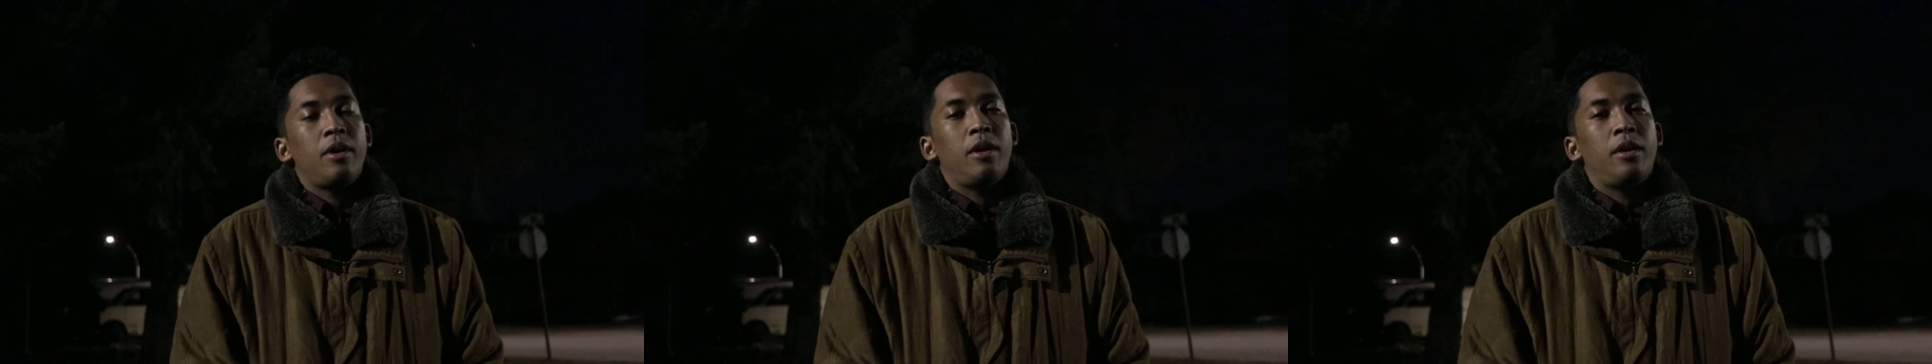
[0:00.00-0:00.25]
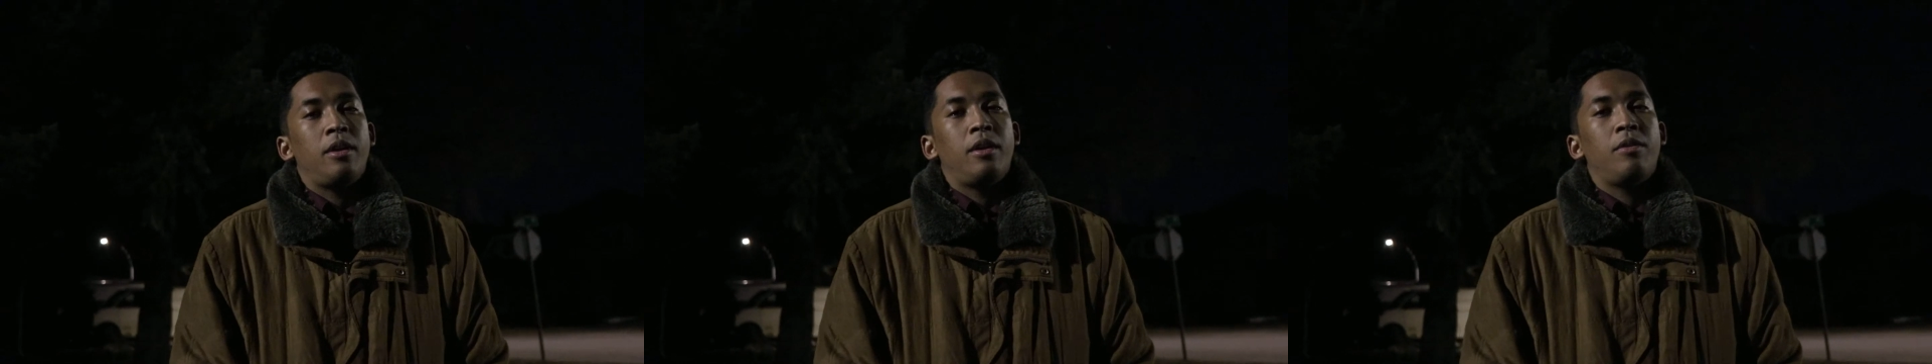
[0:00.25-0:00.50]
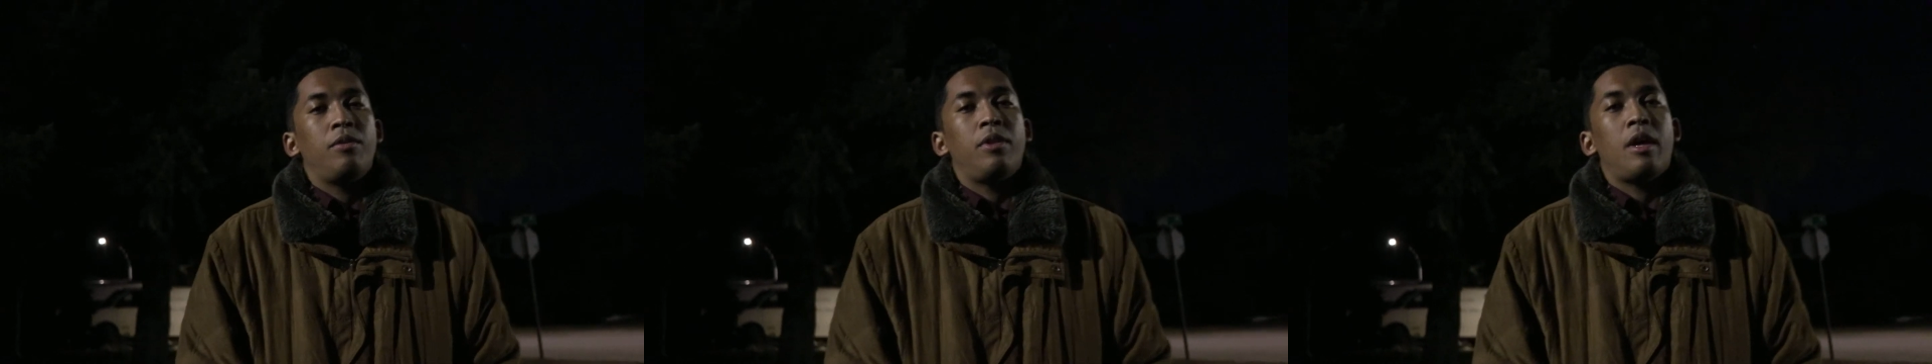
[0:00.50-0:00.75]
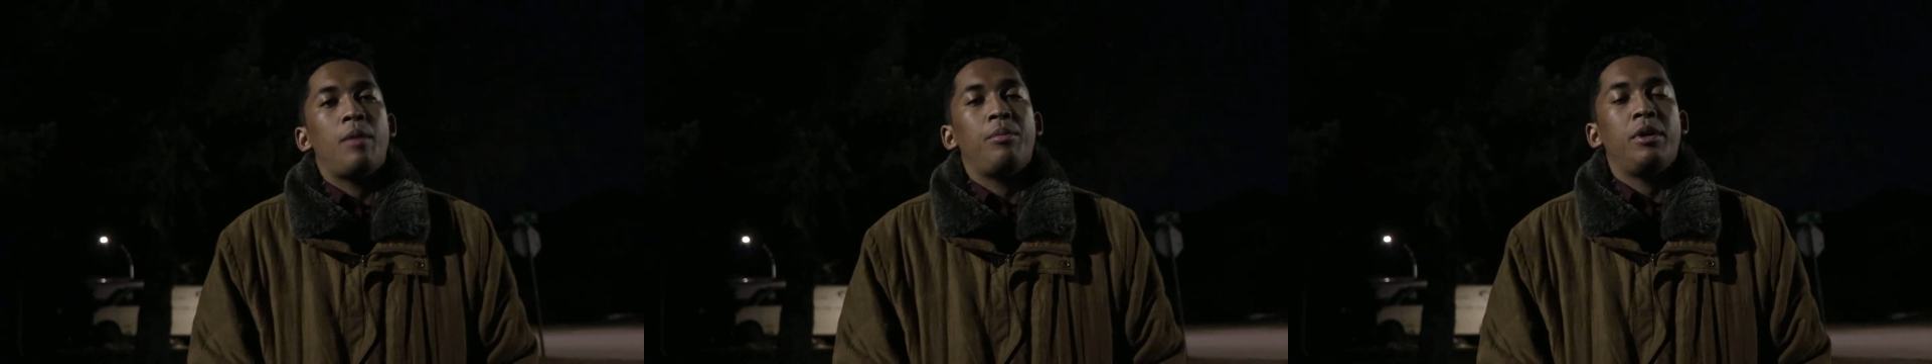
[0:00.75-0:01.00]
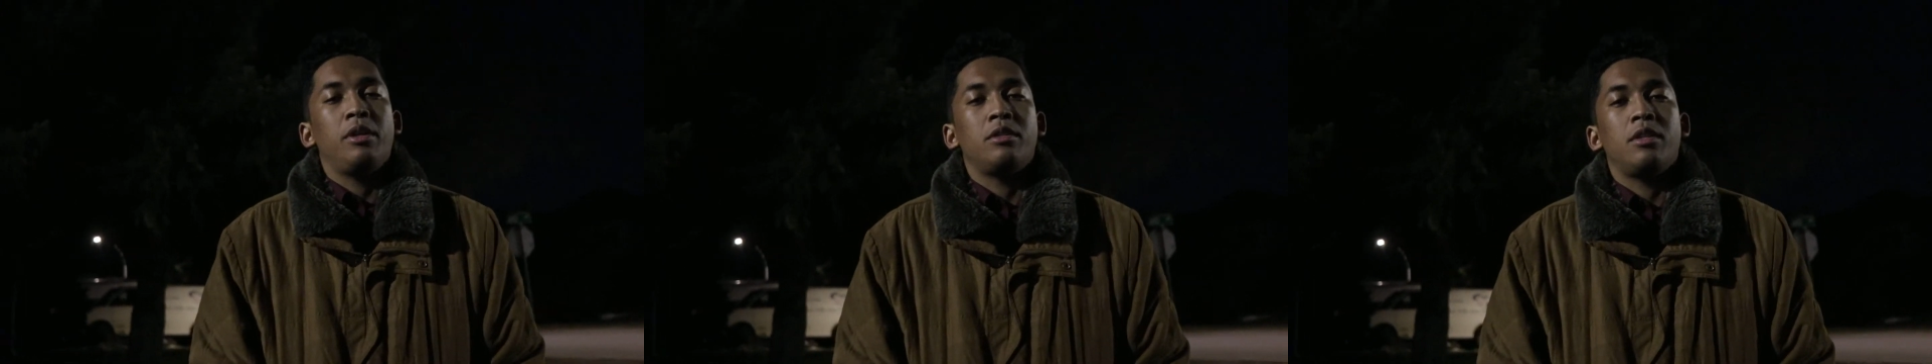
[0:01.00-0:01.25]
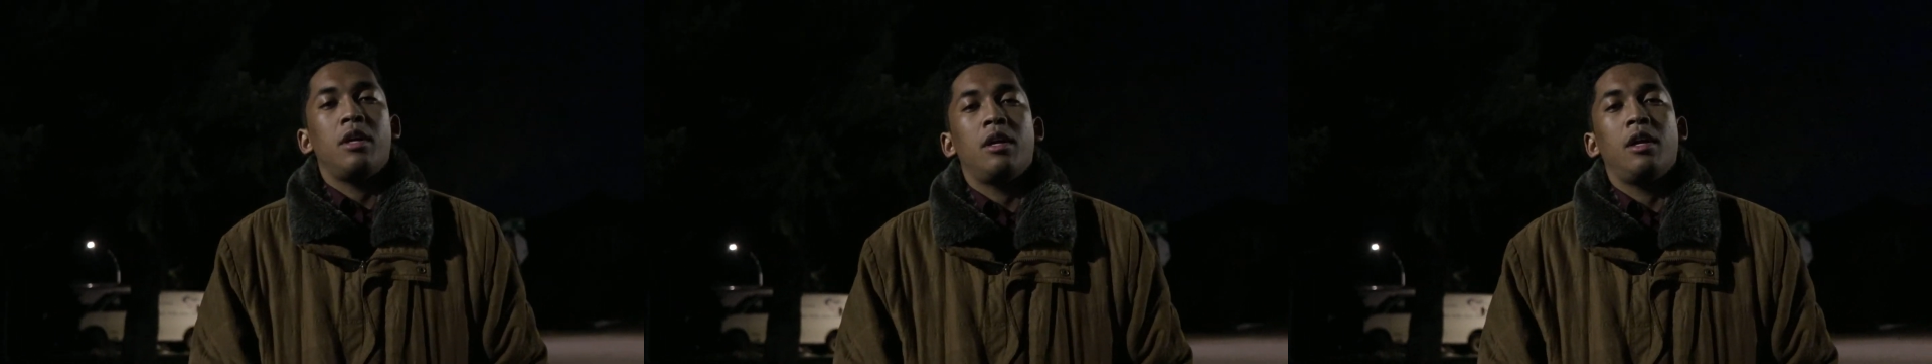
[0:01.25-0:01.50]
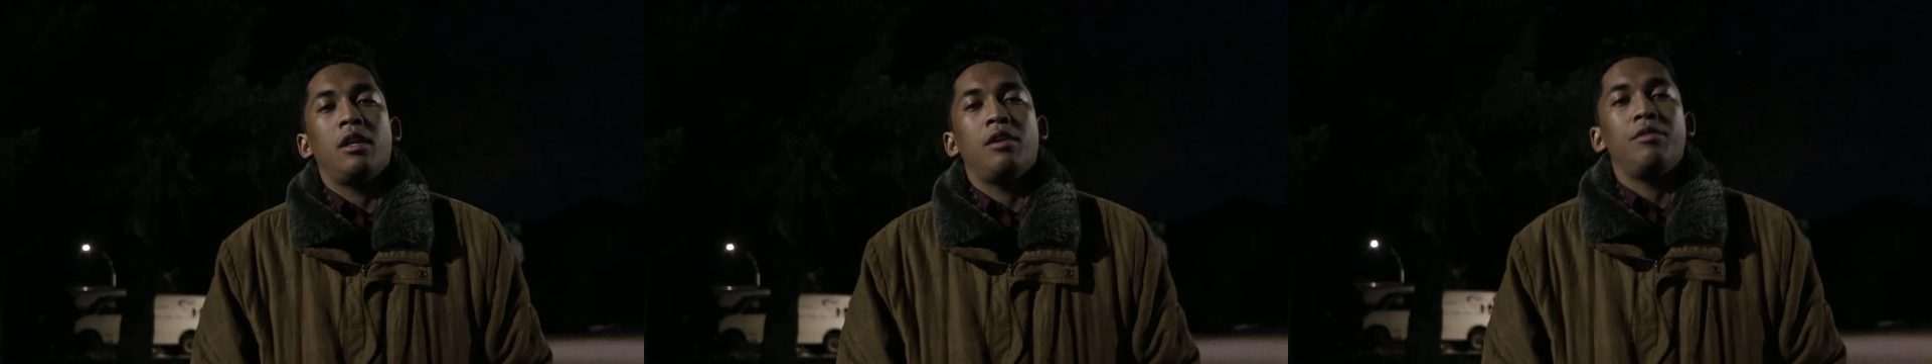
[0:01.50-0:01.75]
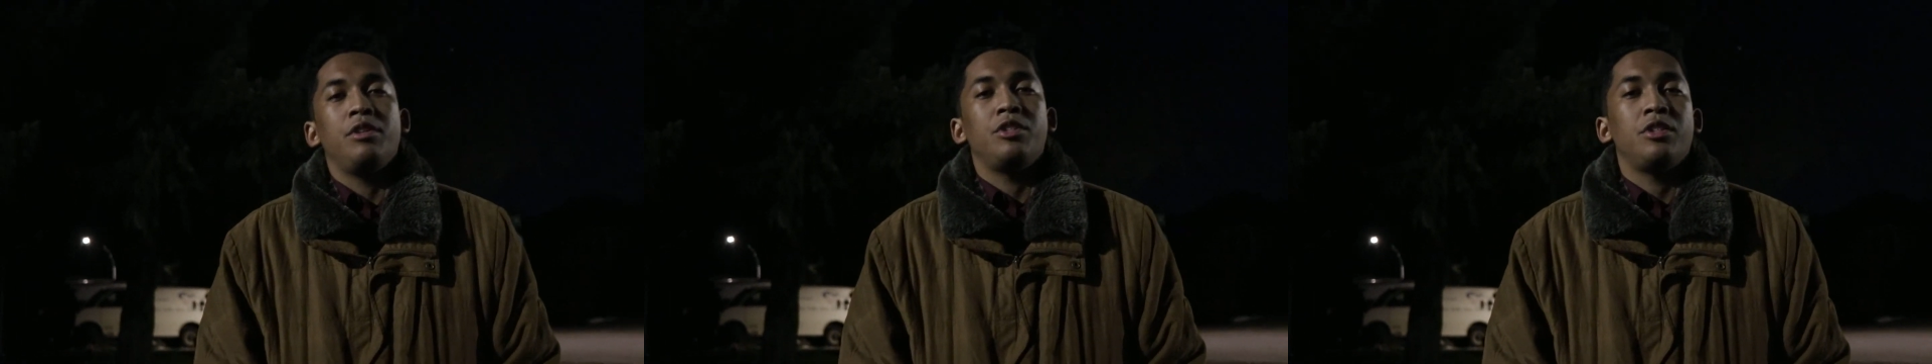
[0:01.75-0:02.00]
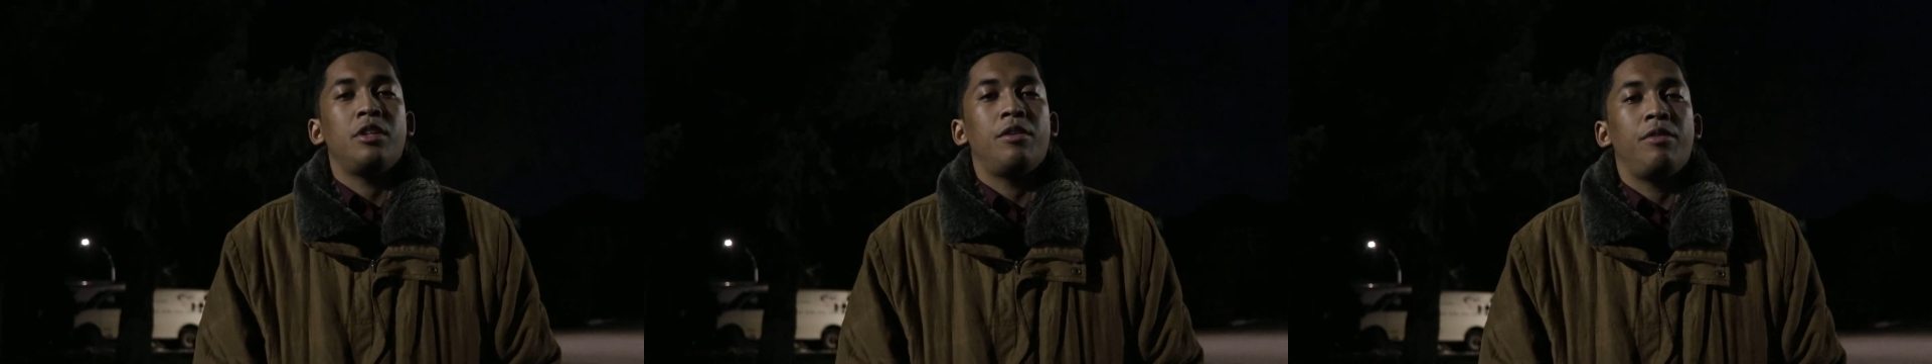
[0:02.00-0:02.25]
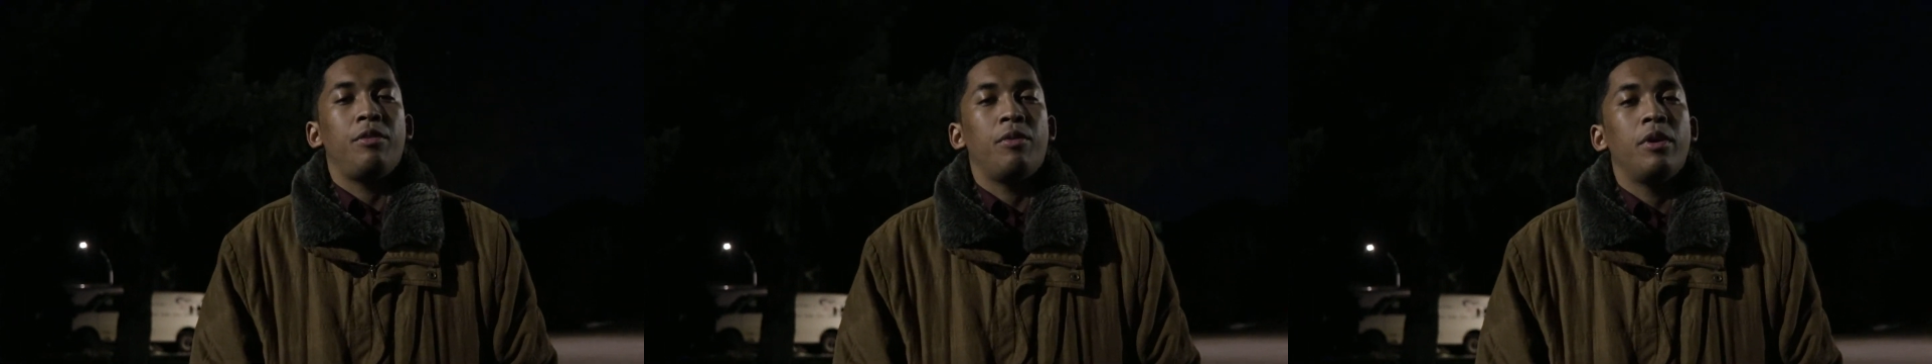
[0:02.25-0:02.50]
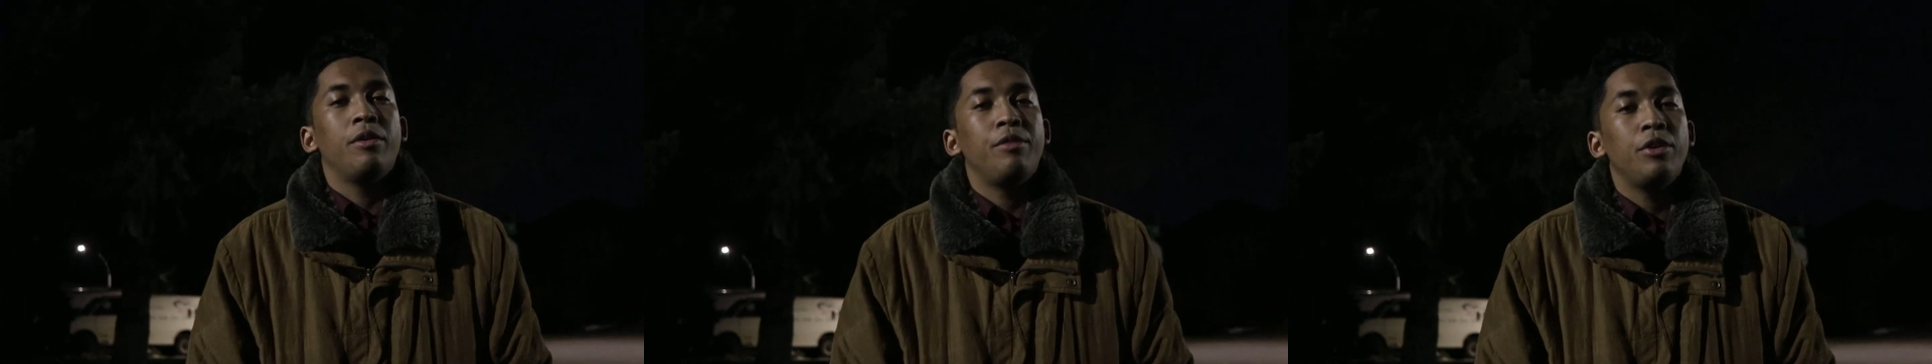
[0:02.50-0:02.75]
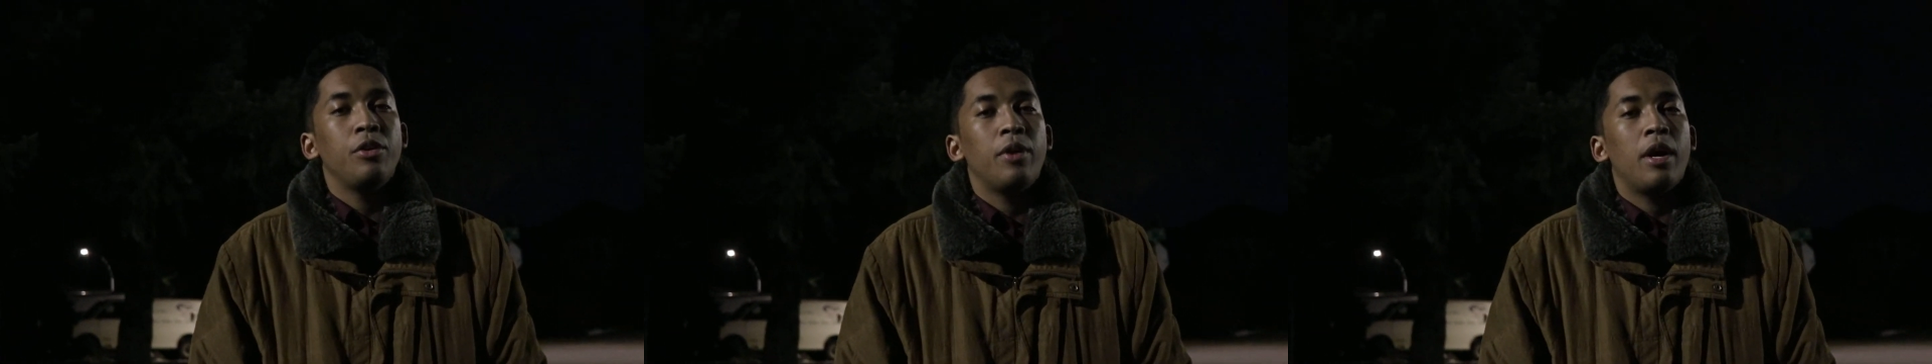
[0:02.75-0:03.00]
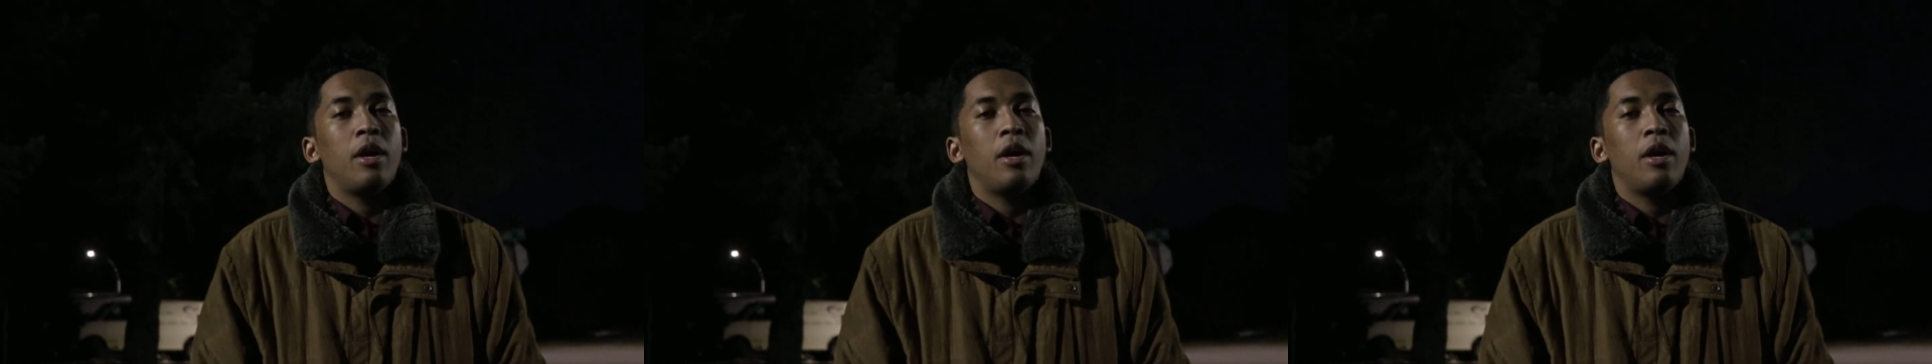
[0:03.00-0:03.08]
And with that being said, I love each and every one of you.